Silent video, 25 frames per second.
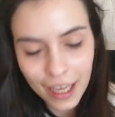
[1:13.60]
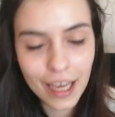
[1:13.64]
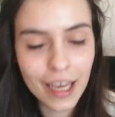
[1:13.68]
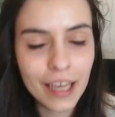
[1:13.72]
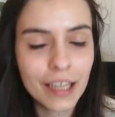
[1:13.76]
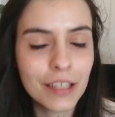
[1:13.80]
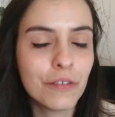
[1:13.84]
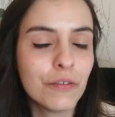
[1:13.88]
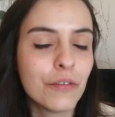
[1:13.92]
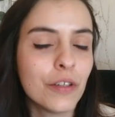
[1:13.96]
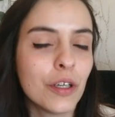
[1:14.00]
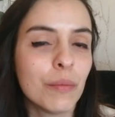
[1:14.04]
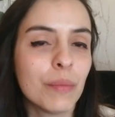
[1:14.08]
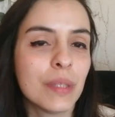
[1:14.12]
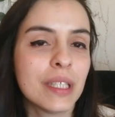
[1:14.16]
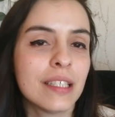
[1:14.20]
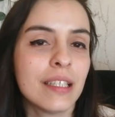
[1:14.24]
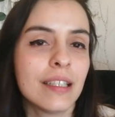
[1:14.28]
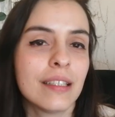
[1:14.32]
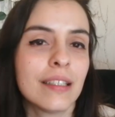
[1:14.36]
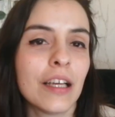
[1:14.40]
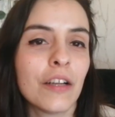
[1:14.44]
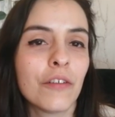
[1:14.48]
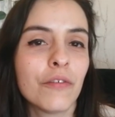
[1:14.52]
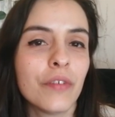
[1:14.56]
and film a
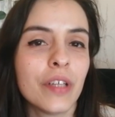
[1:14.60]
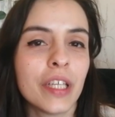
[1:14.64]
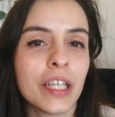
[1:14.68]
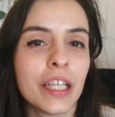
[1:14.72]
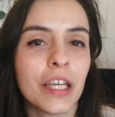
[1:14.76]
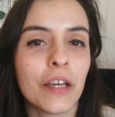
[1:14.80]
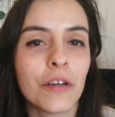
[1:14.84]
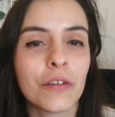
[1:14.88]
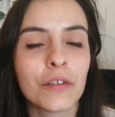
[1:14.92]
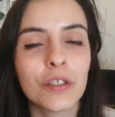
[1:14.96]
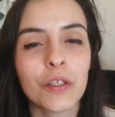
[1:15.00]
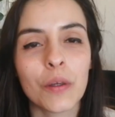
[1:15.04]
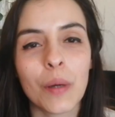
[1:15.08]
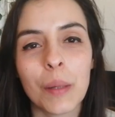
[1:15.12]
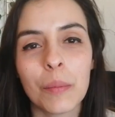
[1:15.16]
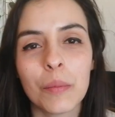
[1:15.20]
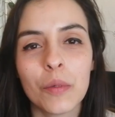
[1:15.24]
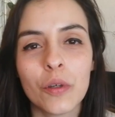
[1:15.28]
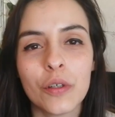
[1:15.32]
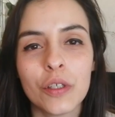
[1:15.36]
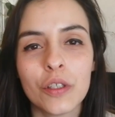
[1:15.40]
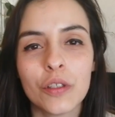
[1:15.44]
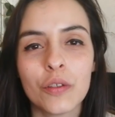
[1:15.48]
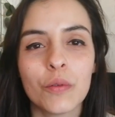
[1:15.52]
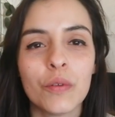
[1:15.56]
sit-down video. So I'm
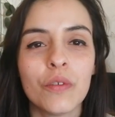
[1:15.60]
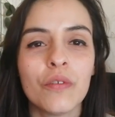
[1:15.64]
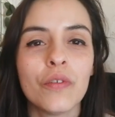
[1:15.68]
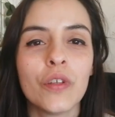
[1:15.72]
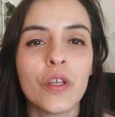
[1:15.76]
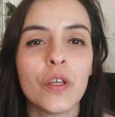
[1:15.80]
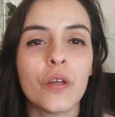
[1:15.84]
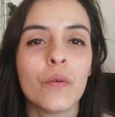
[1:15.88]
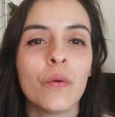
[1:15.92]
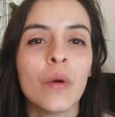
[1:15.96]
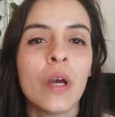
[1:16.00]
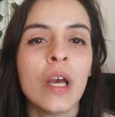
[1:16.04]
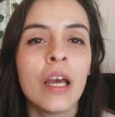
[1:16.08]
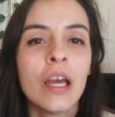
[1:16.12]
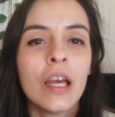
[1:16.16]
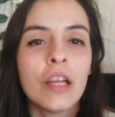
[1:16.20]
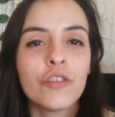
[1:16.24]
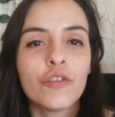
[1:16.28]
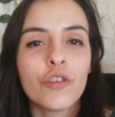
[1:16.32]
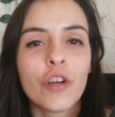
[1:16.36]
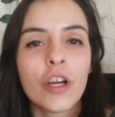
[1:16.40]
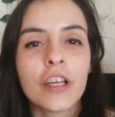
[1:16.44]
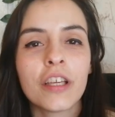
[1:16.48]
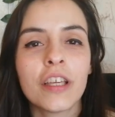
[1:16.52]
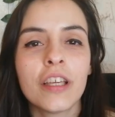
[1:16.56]
going to review
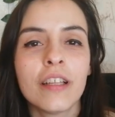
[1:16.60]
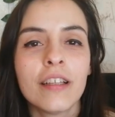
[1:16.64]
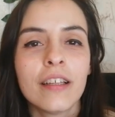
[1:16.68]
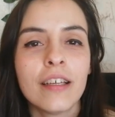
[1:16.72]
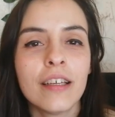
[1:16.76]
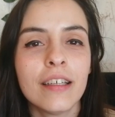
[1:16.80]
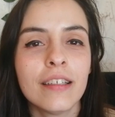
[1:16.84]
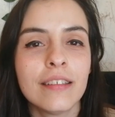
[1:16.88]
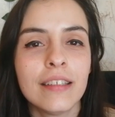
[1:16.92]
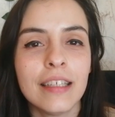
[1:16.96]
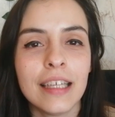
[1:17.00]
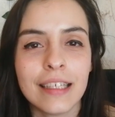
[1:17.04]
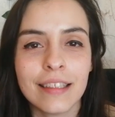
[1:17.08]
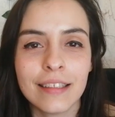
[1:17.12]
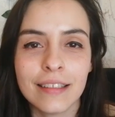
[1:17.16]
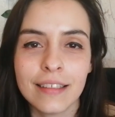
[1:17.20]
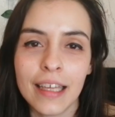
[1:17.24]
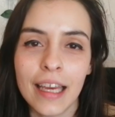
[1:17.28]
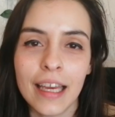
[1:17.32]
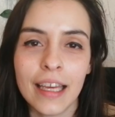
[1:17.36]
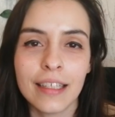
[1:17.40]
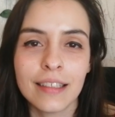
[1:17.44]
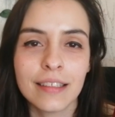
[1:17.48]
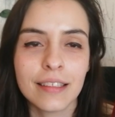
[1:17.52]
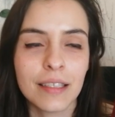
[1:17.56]
Dracula the
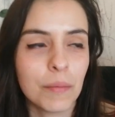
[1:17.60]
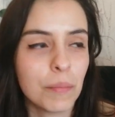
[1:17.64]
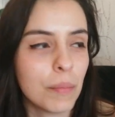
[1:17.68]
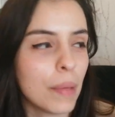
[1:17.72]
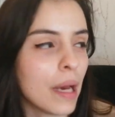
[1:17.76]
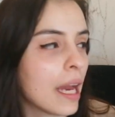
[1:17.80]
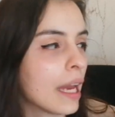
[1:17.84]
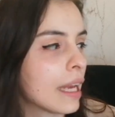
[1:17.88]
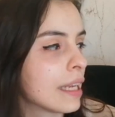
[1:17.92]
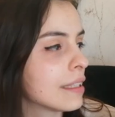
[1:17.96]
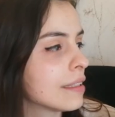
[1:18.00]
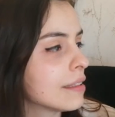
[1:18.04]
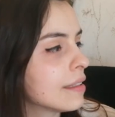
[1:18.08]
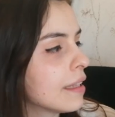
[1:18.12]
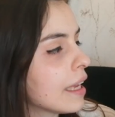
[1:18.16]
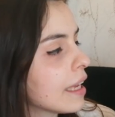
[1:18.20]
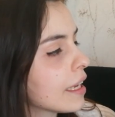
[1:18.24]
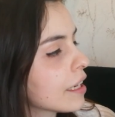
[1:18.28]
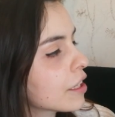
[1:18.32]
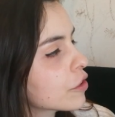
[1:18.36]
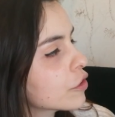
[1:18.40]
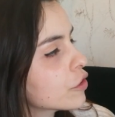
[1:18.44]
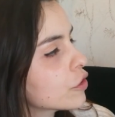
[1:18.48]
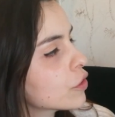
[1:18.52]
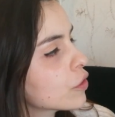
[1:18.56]
Undead by
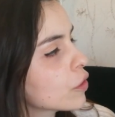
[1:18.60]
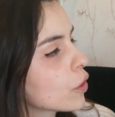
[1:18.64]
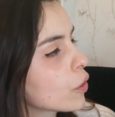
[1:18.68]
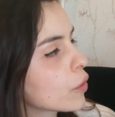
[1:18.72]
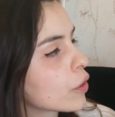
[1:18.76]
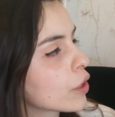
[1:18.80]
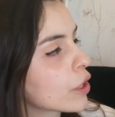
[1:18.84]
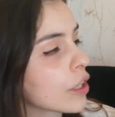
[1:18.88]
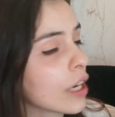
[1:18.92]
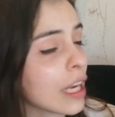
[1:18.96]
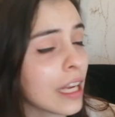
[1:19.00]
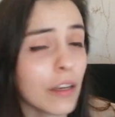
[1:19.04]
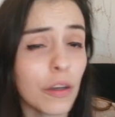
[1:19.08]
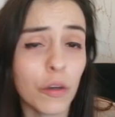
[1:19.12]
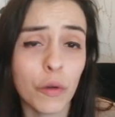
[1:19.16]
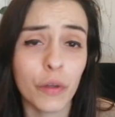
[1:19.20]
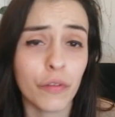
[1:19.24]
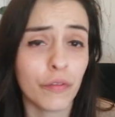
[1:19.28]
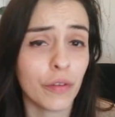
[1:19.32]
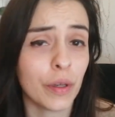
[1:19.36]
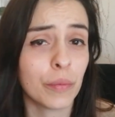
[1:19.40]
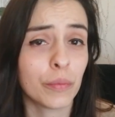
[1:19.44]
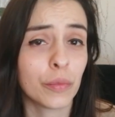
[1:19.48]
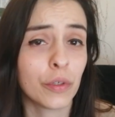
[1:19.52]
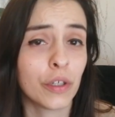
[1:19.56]
Dave Stoker, I don't know
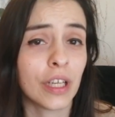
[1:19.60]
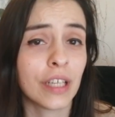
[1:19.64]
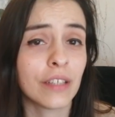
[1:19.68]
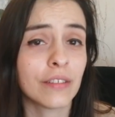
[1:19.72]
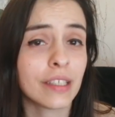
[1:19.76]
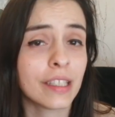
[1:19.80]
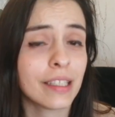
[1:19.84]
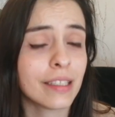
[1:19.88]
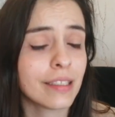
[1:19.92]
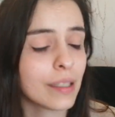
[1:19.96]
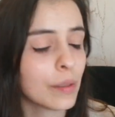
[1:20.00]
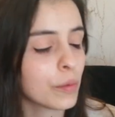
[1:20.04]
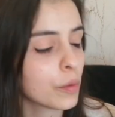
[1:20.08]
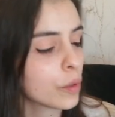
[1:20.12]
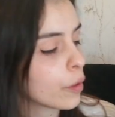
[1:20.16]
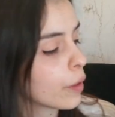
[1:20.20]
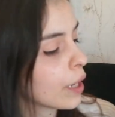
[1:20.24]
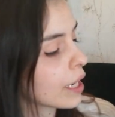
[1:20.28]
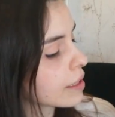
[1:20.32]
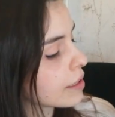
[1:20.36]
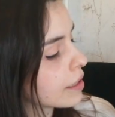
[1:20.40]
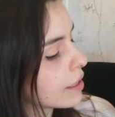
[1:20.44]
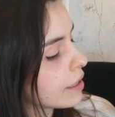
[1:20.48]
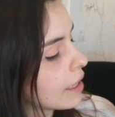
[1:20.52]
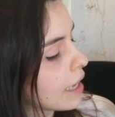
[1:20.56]
if I'm pronouncing his name
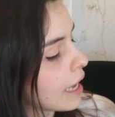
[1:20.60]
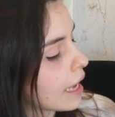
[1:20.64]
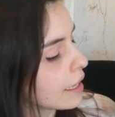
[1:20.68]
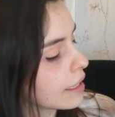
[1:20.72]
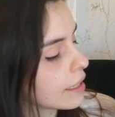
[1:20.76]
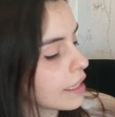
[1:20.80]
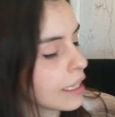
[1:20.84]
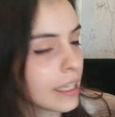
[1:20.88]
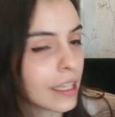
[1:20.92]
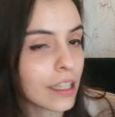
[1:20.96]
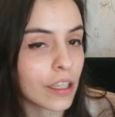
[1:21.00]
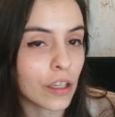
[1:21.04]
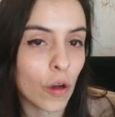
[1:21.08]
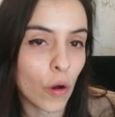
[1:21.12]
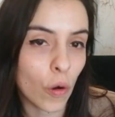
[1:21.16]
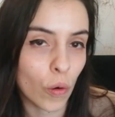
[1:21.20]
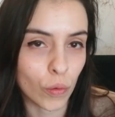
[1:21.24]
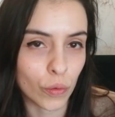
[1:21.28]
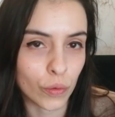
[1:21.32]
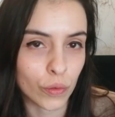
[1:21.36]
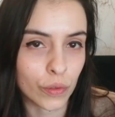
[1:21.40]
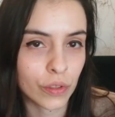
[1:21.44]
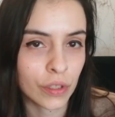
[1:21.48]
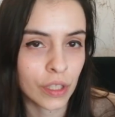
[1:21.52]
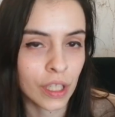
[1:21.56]
correctly, and Ian
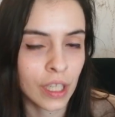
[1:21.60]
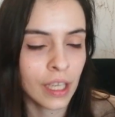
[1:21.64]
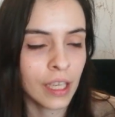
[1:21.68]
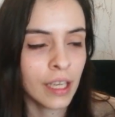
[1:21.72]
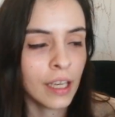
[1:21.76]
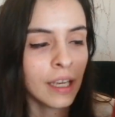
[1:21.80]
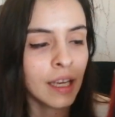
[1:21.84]
Holt.